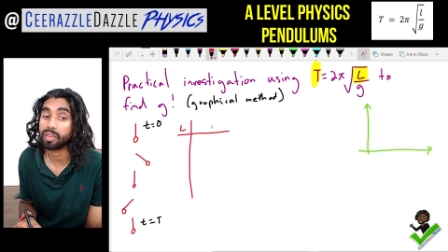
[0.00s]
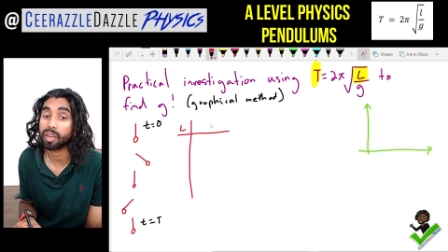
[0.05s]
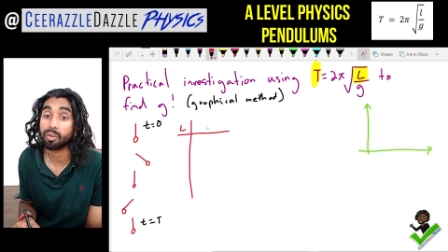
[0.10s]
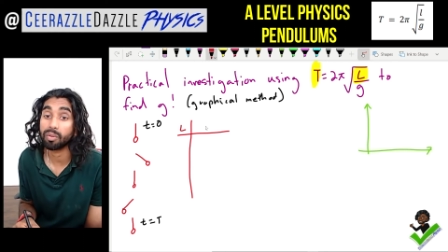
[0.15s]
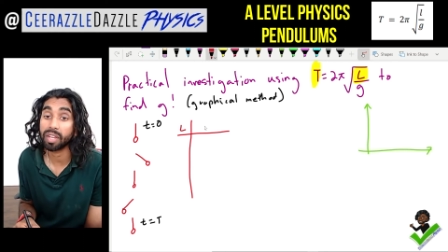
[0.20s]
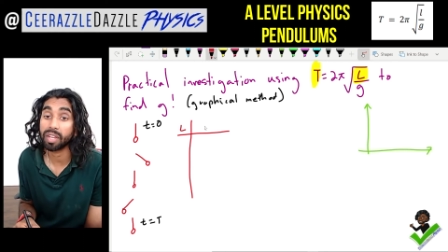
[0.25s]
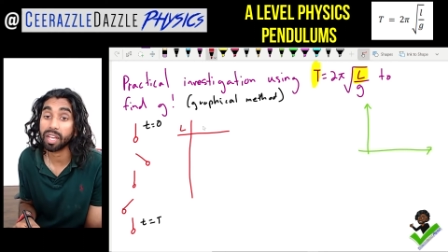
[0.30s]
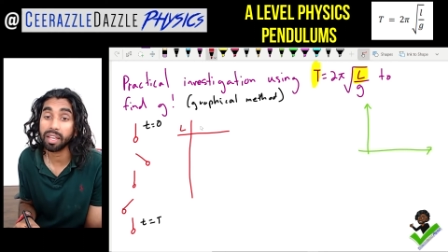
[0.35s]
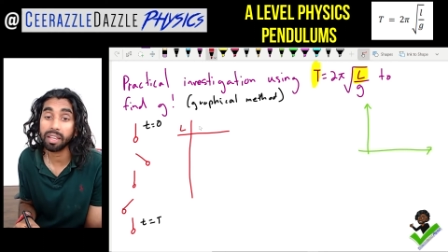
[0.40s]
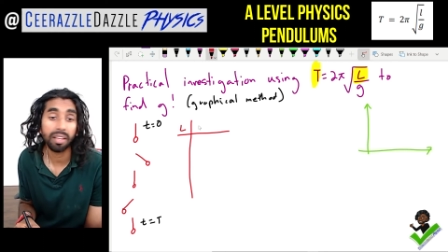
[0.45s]

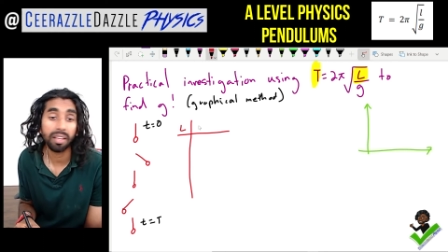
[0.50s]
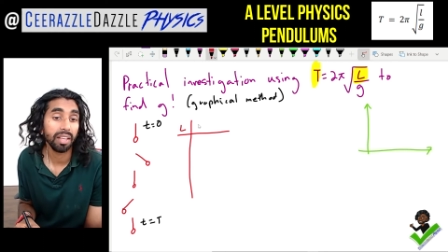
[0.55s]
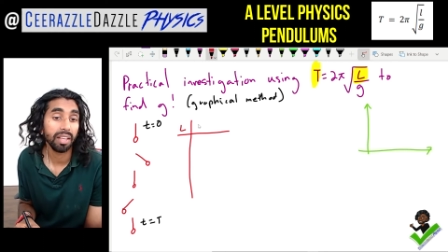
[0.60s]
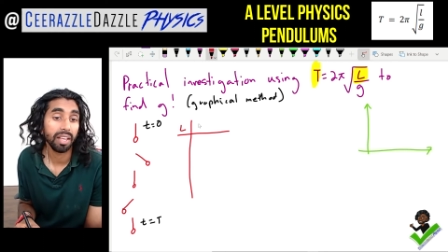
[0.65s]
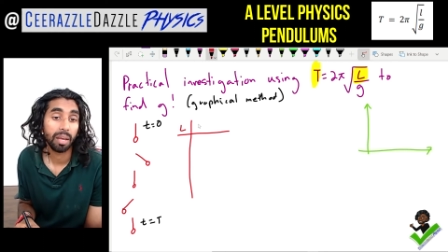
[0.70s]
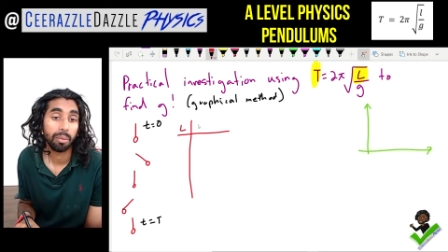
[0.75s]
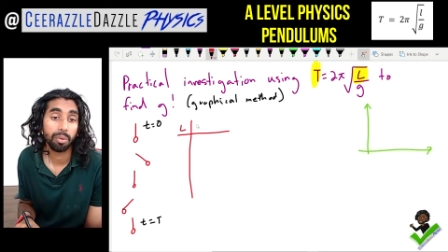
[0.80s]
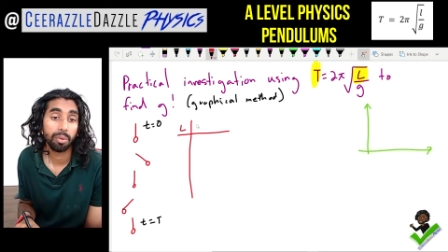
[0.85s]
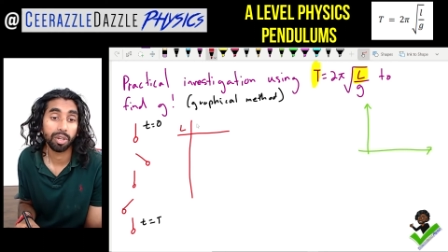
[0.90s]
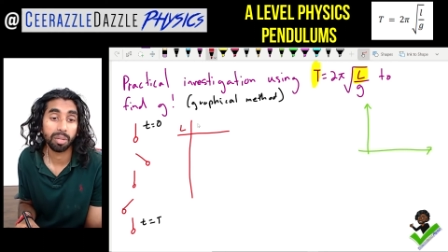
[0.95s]
Okay,
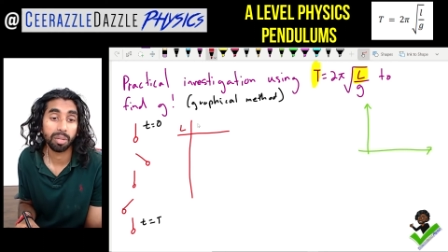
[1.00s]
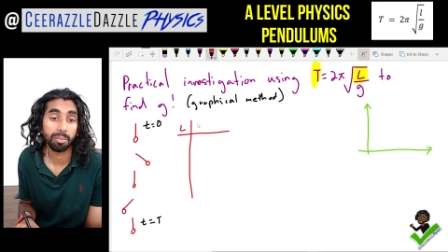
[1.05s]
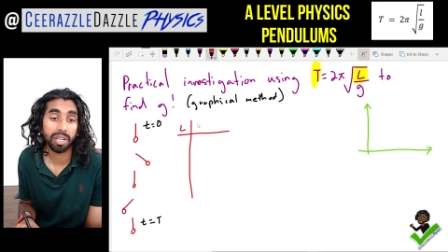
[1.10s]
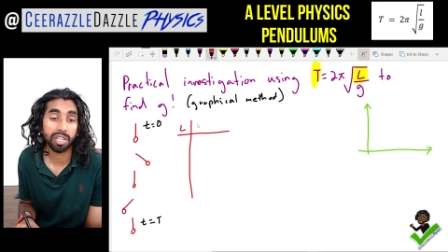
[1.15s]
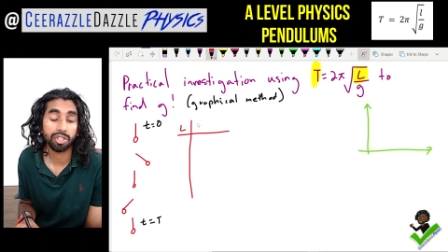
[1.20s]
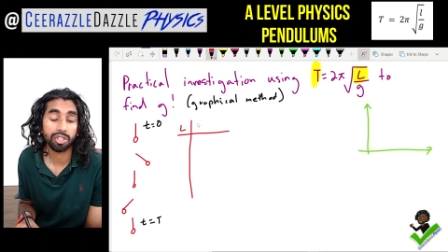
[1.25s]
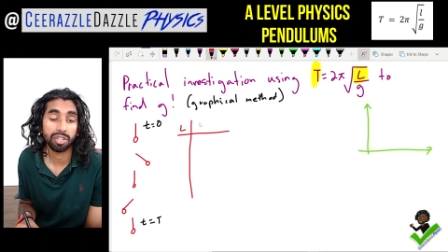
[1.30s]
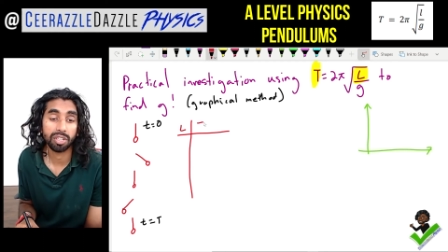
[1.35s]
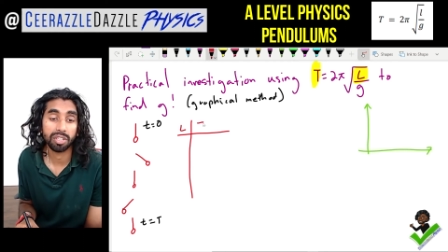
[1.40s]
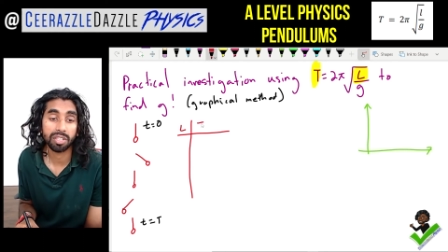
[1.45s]
we're going to
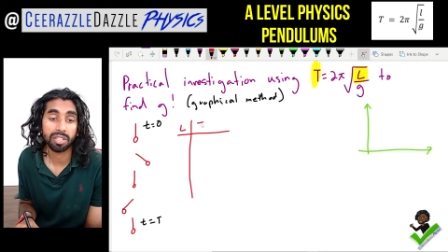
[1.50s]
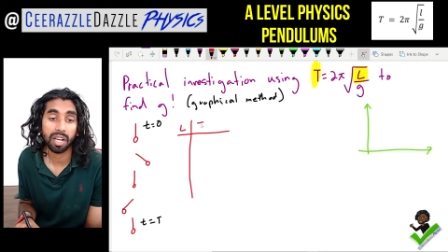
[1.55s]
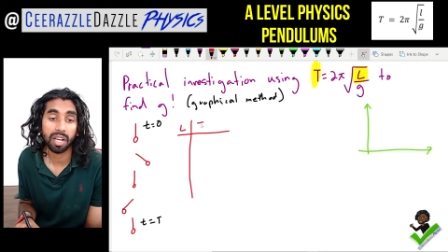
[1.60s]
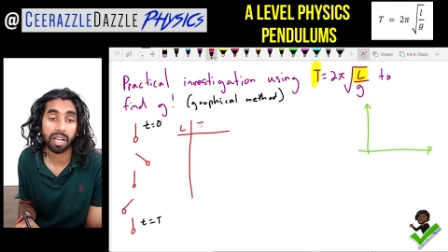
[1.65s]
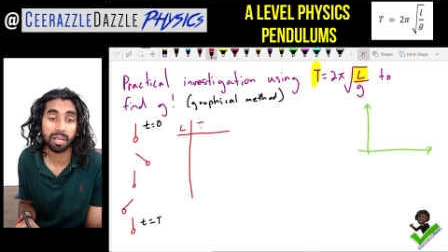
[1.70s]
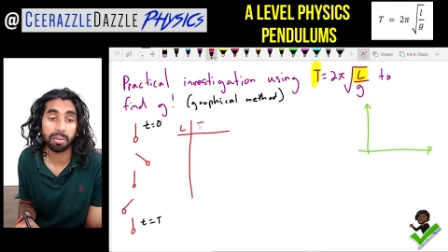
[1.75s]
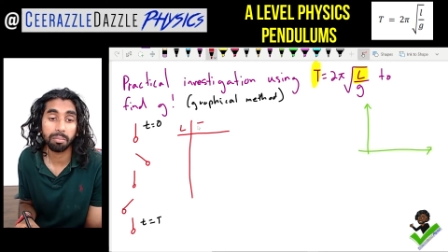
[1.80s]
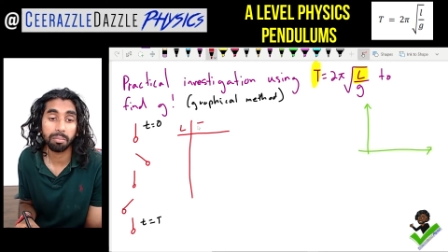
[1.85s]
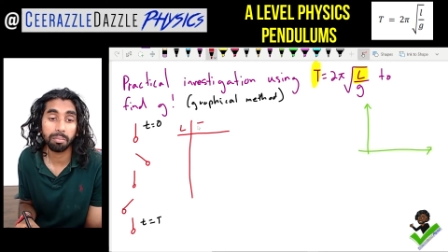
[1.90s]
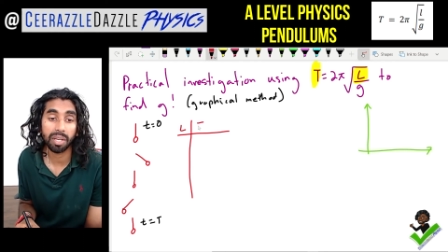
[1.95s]
measure the
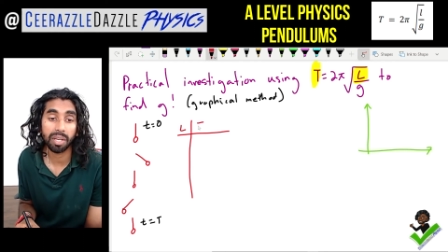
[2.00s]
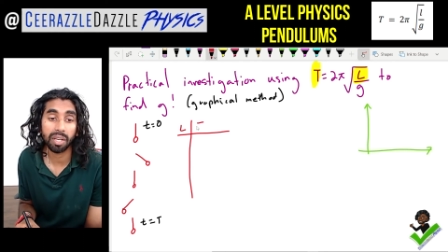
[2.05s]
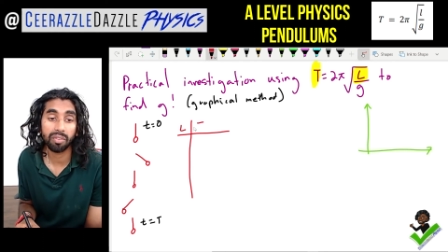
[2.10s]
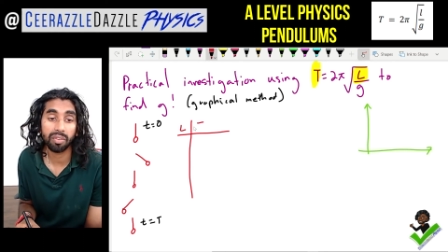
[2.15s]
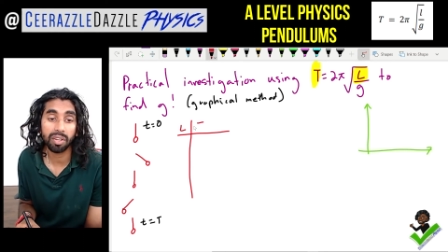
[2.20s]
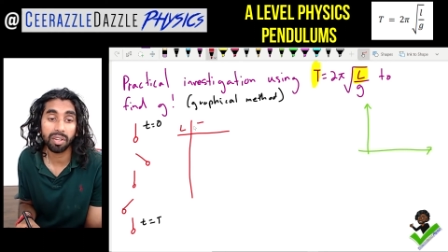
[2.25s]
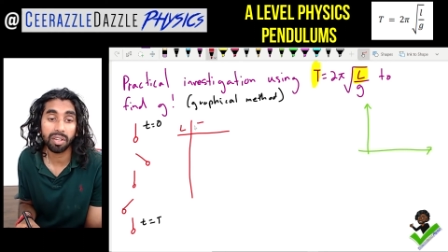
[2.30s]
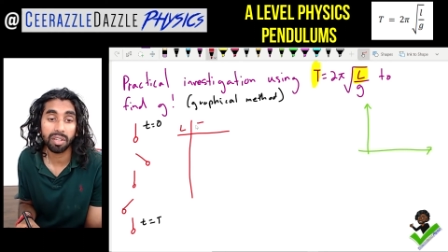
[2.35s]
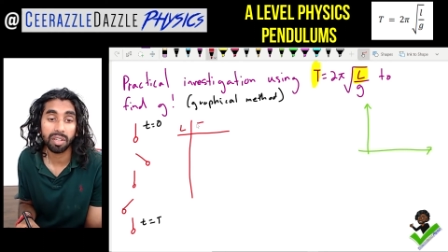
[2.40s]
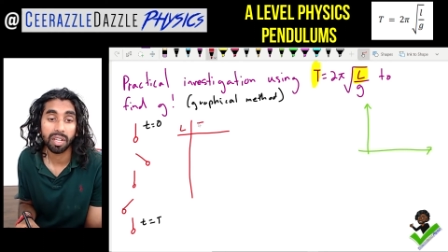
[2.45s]
time
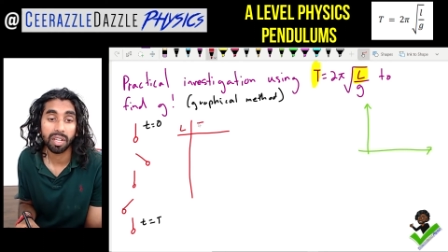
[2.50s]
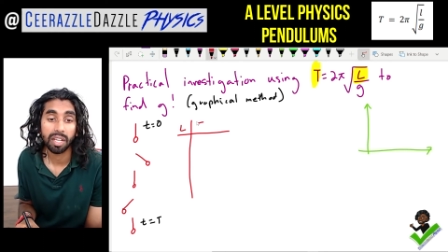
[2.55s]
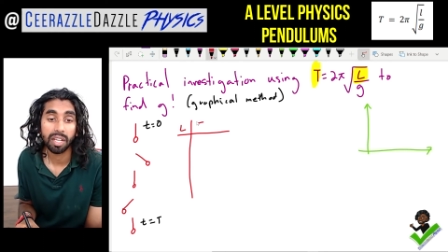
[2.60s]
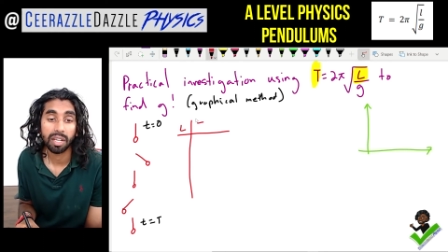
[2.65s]
period.